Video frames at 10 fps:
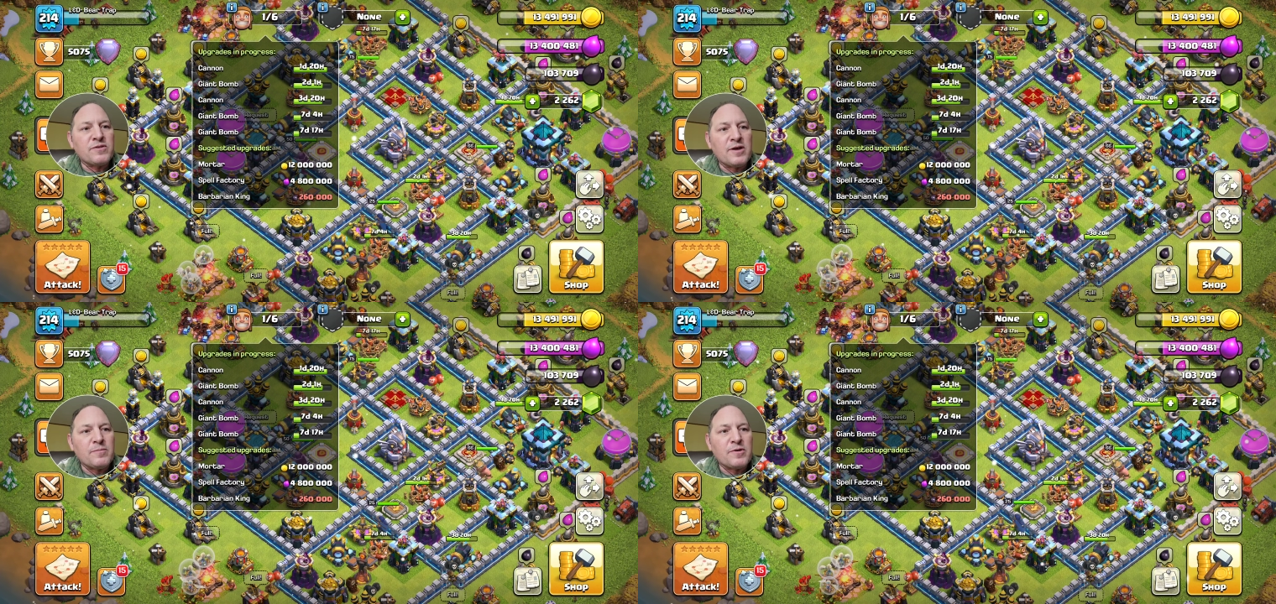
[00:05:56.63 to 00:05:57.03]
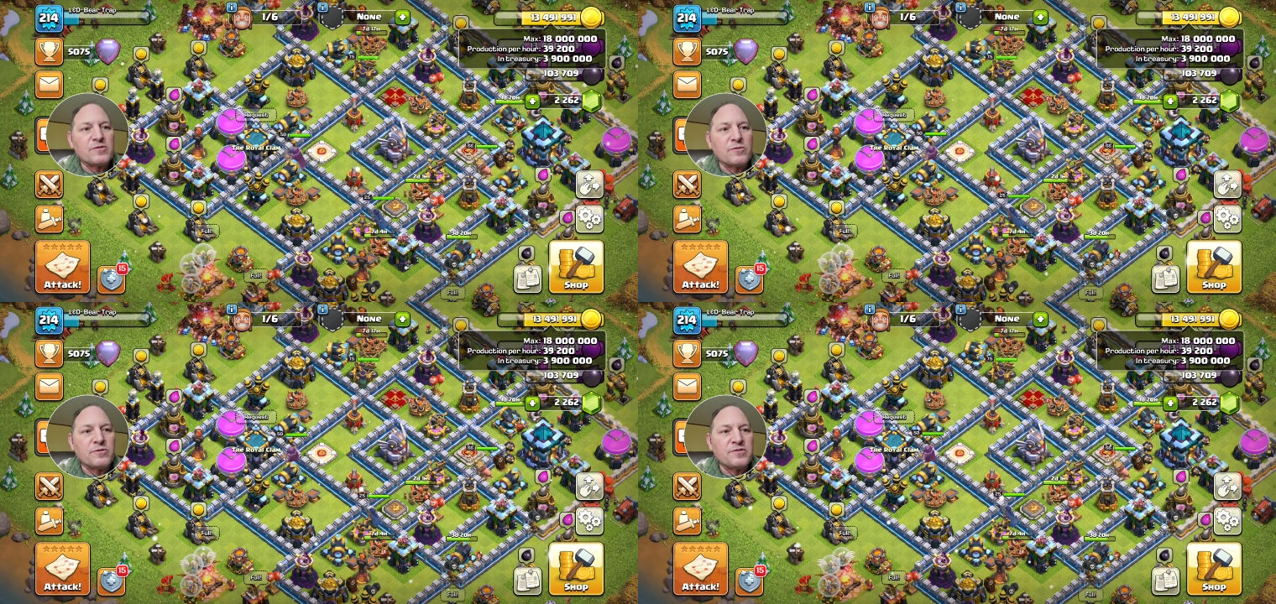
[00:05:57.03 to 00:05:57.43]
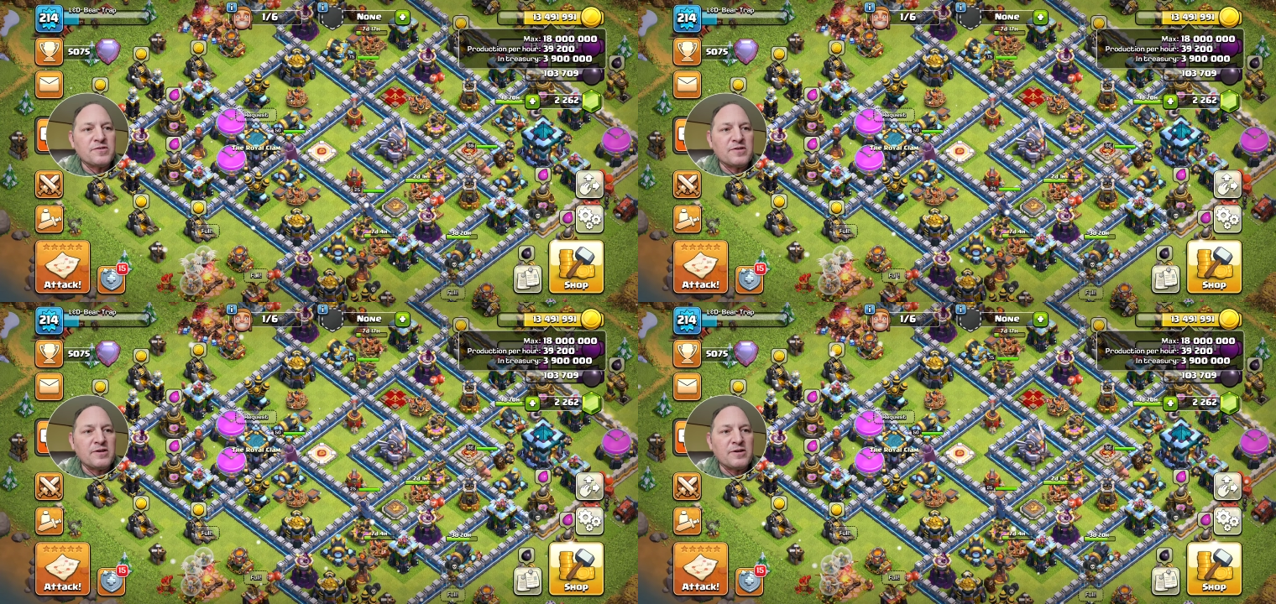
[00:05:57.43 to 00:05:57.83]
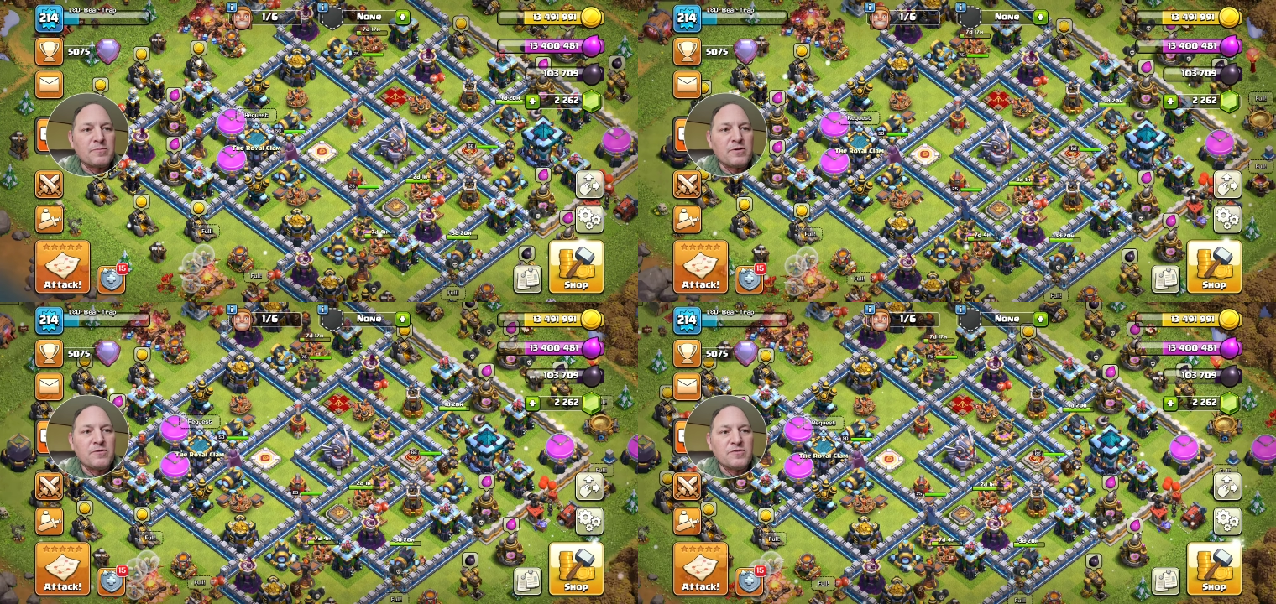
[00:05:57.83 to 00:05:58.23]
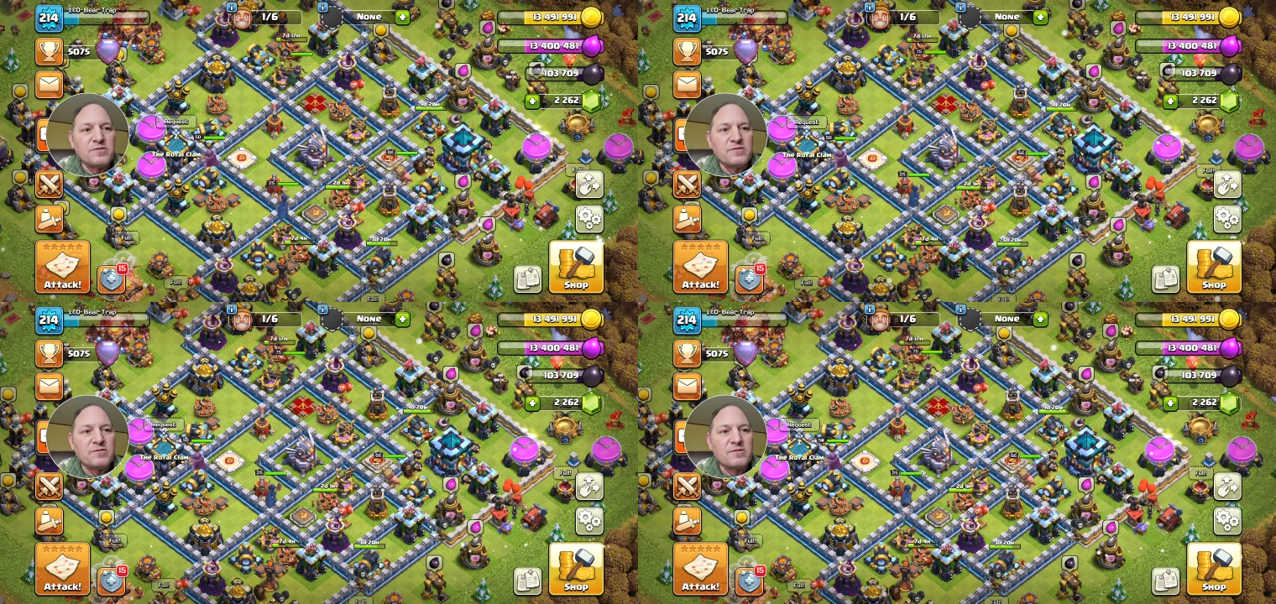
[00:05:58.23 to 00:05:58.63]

time my storages get up close to,